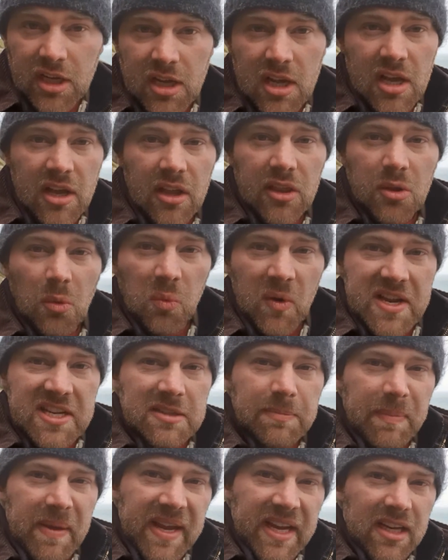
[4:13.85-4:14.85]
The wind's
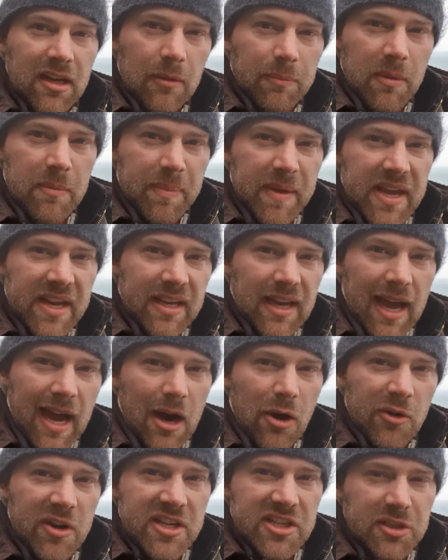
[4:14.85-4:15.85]
picking up a bit now.
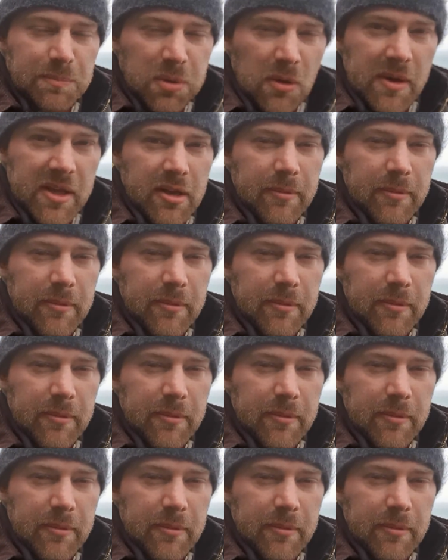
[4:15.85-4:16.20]
It's probably going to